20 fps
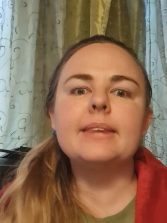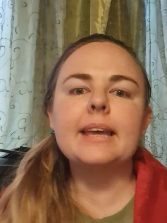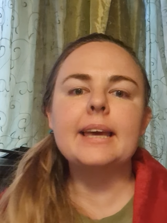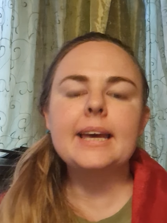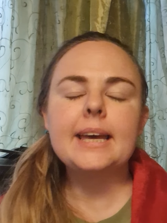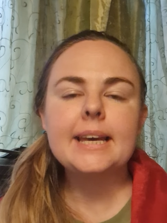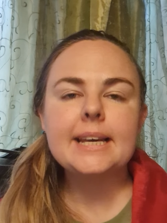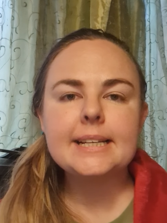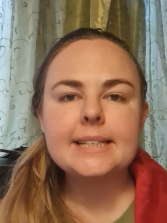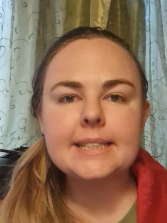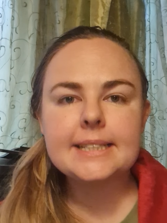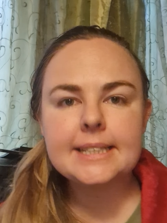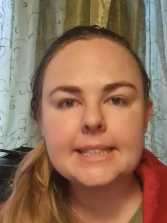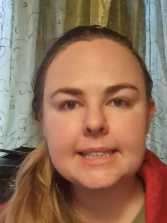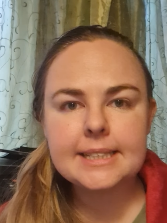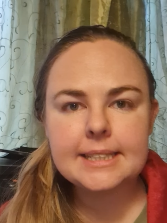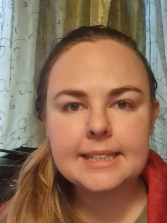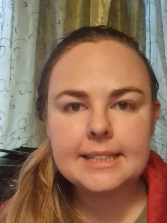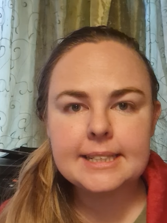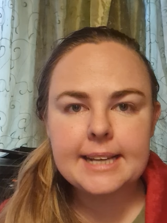
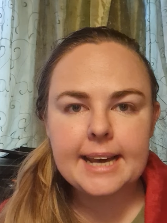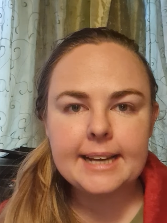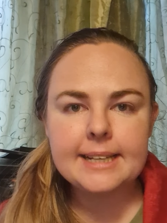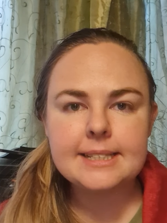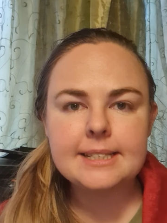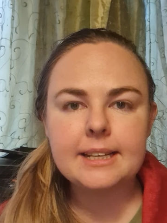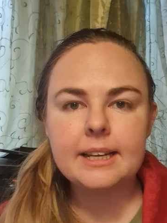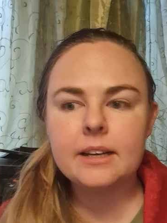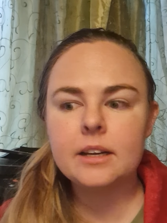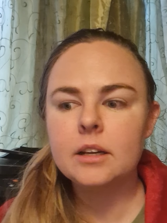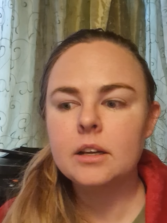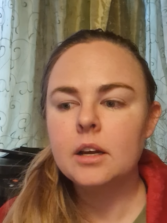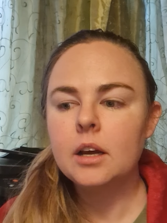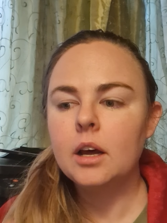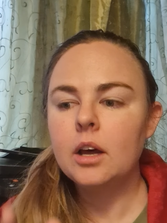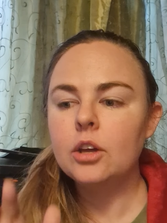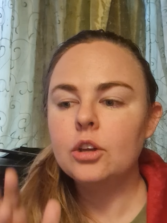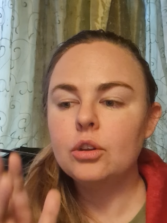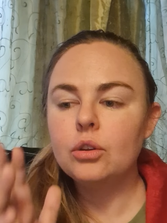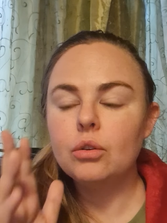his dad said,
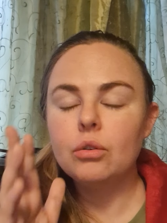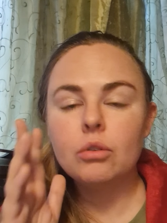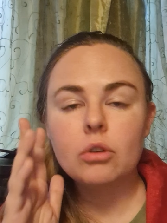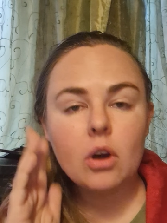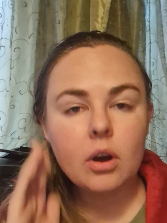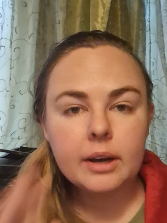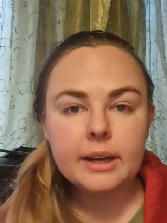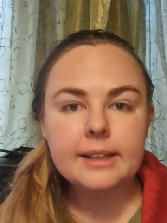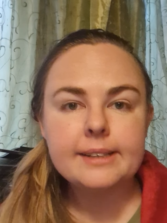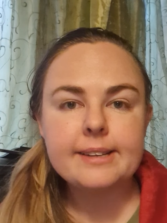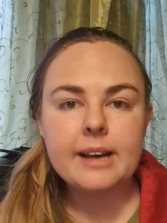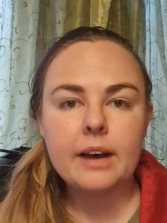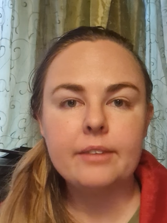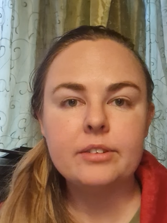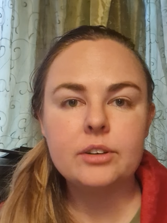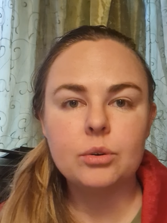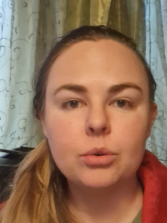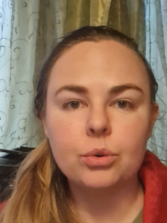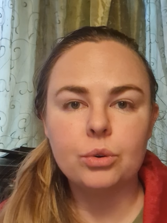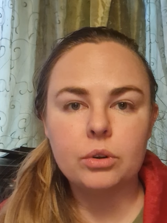you're not going to dive
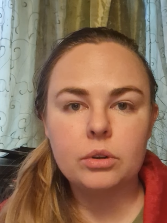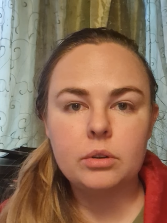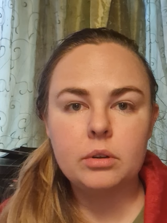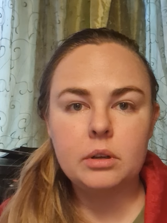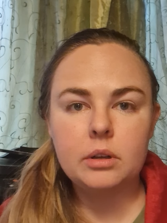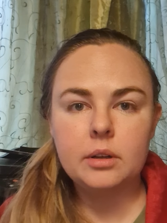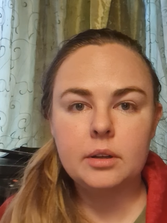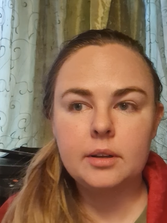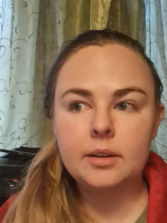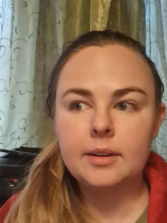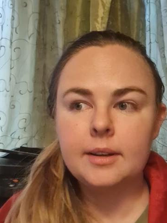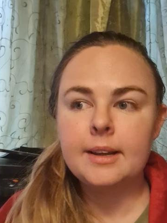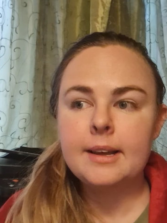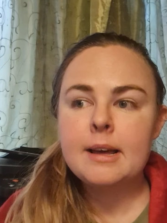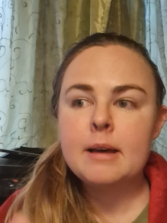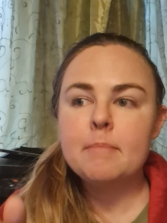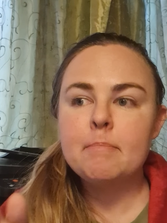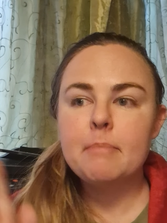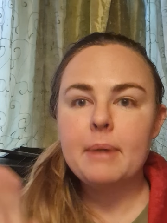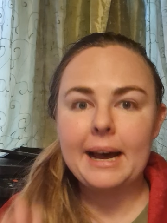at all.
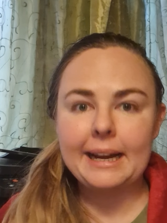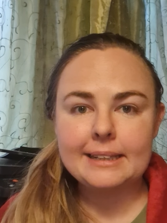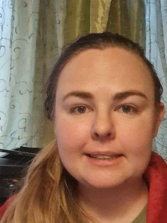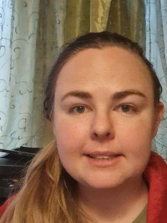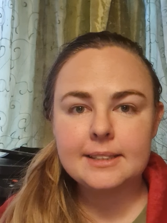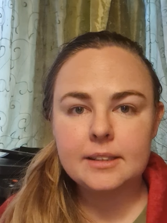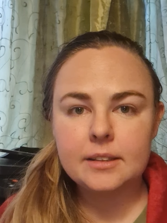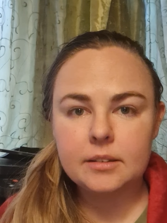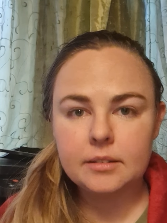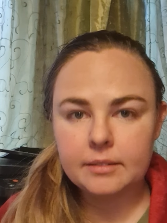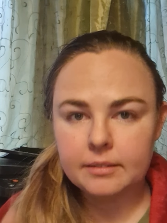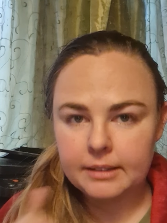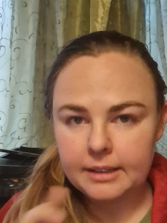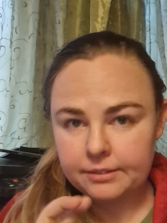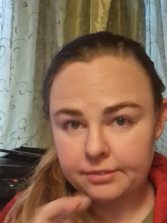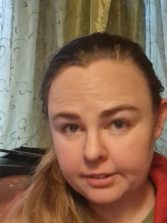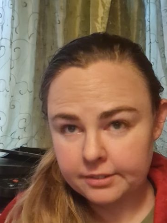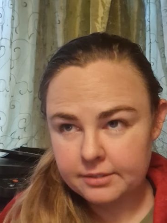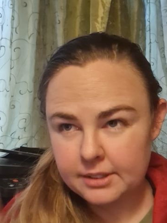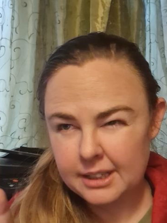But at
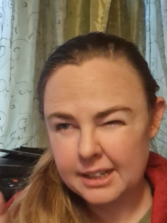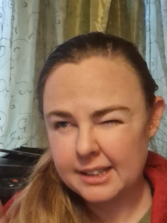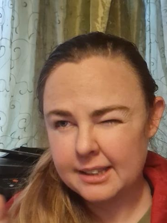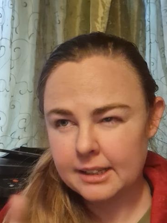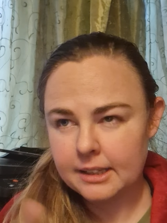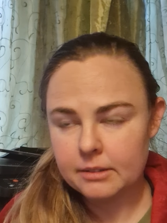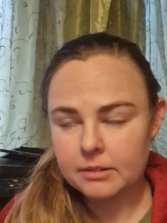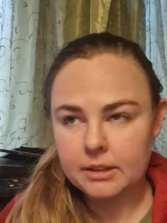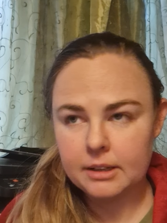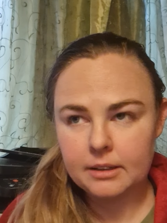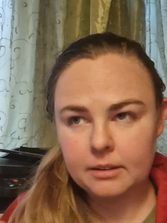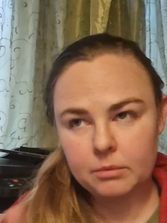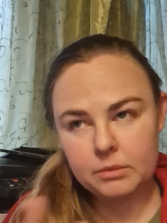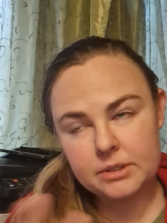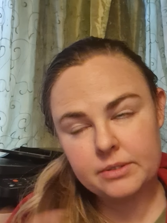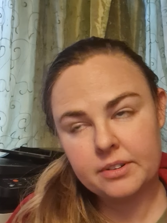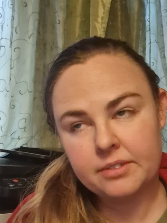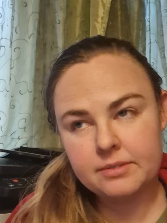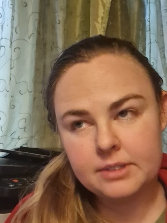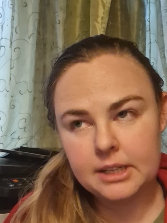15, I think he
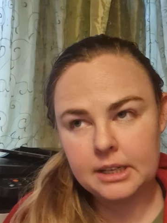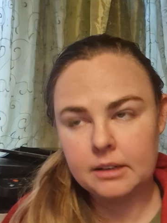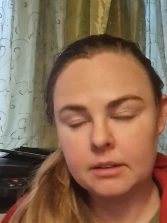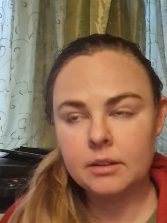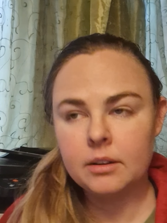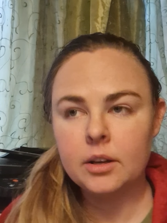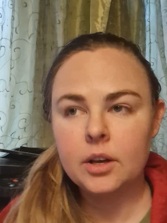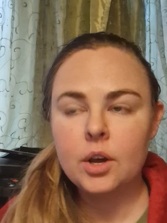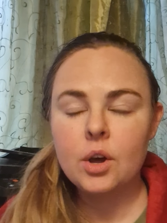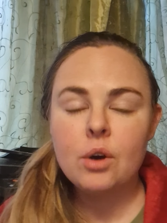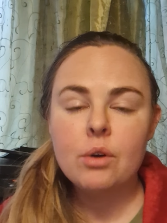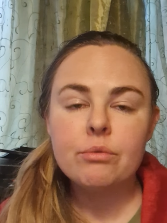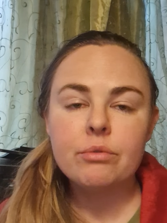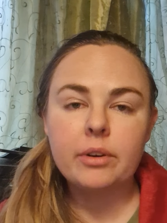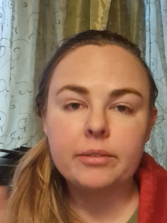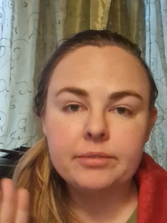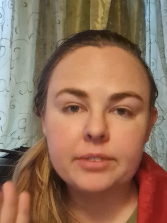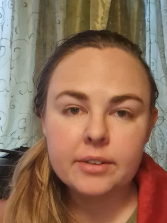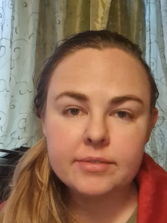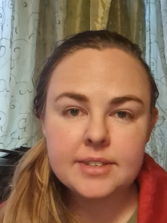was 15.
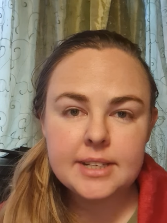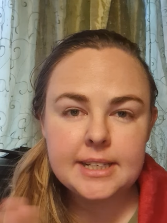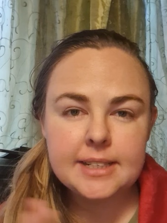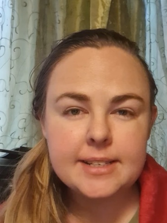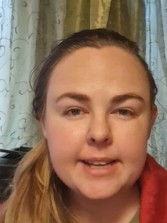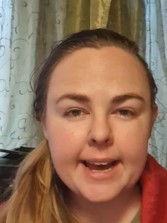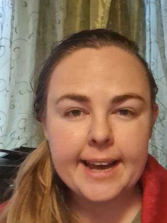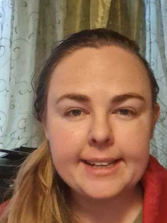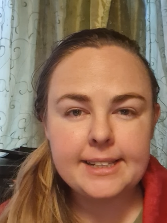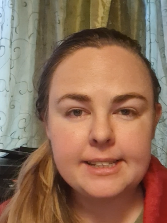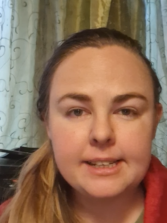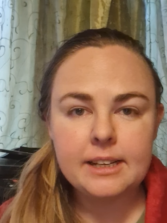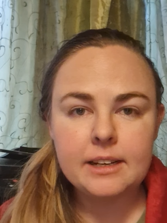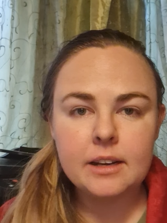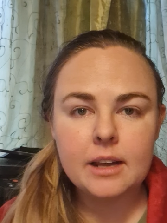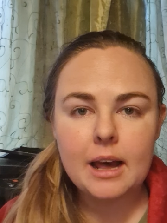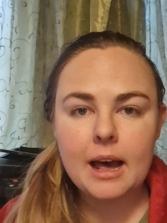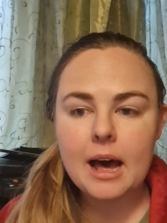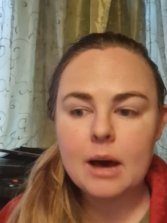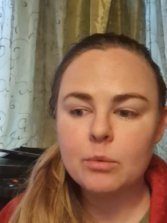From 15 to 18,
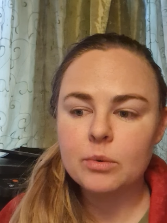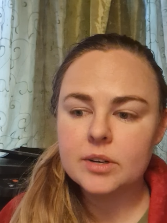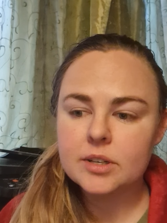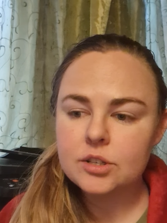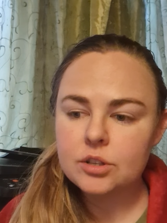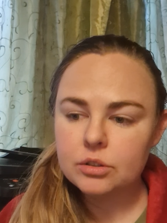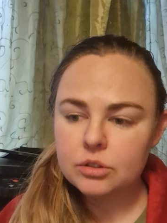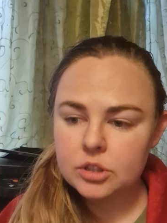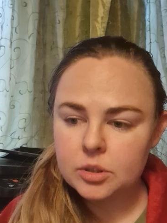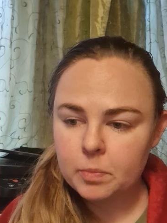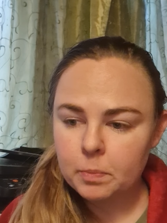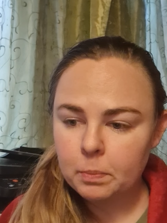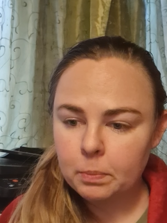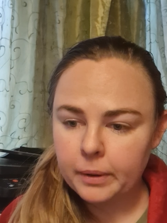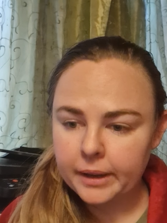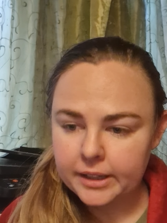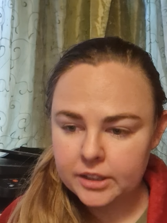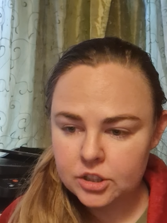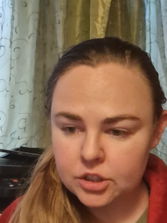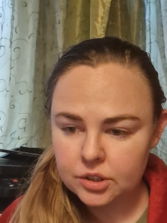I want you to
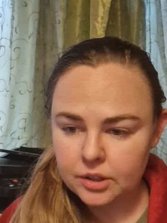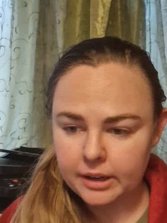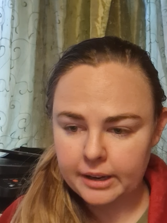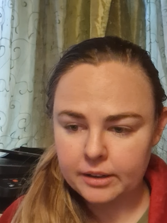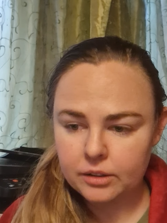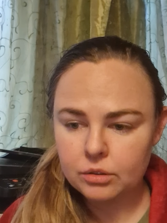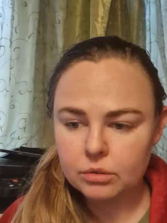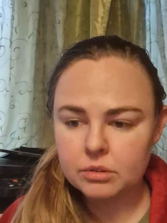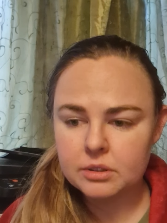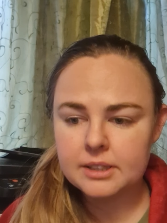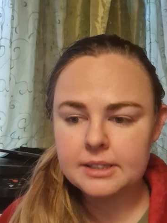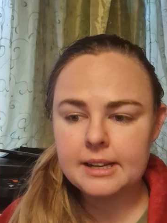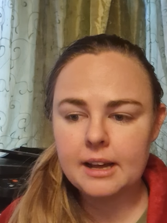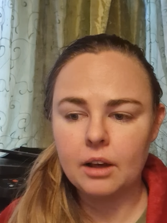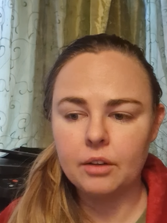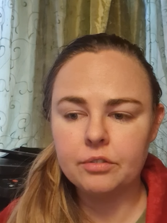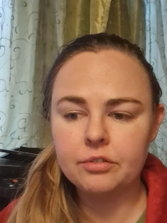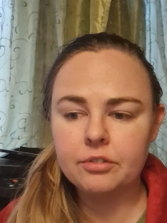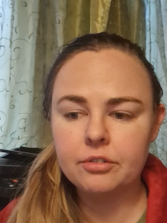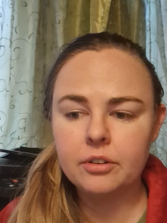picture
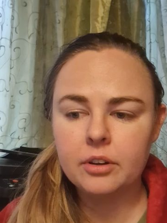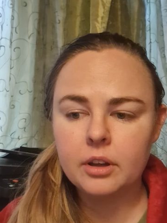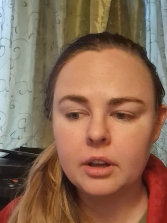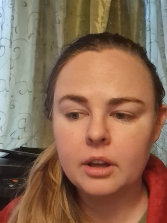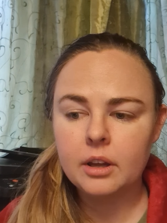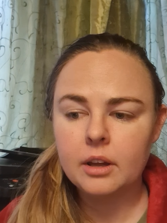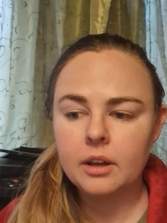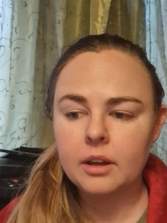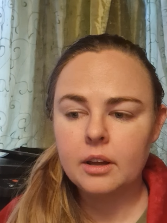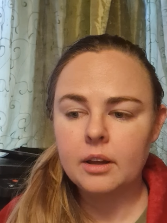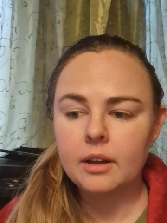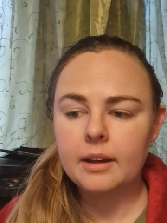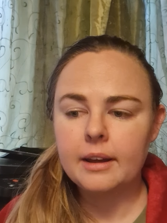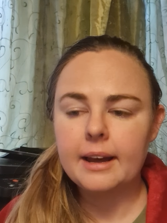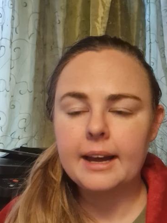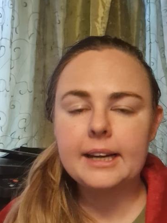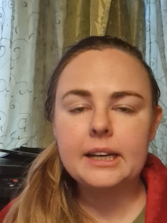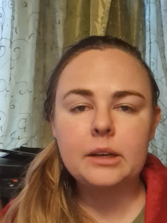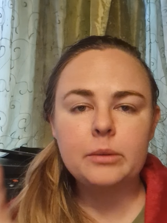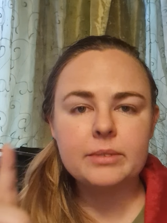yourself
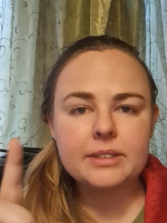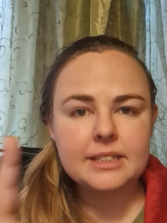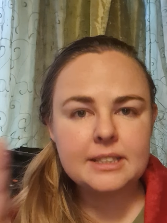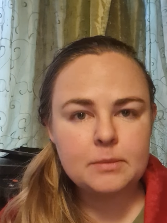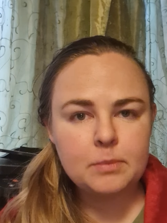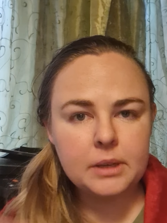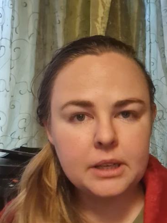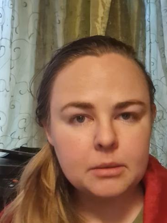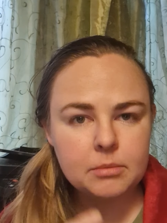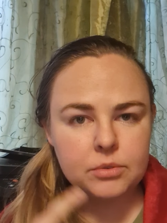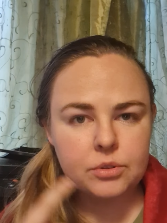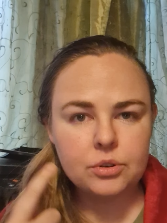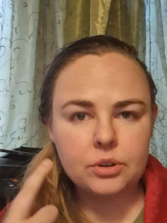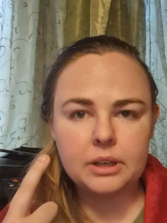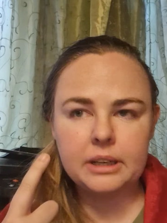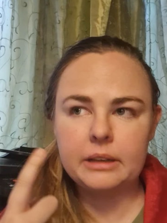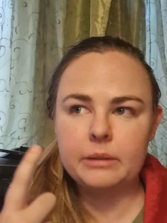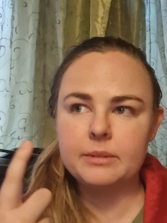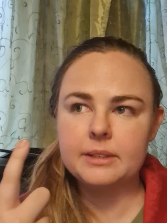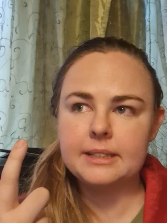And he would speak him through,
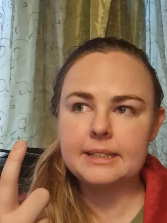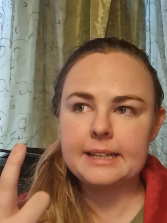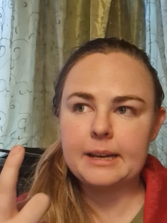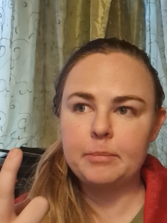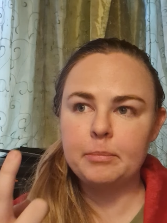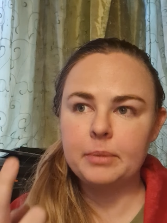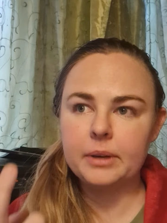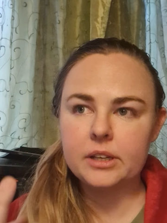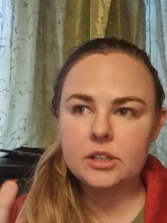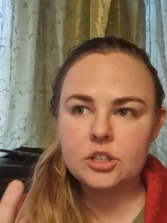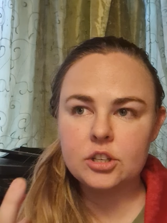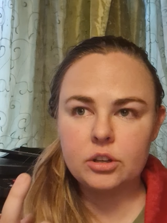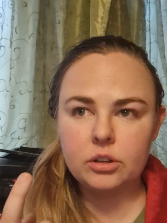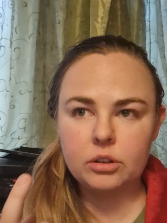and he would say, picture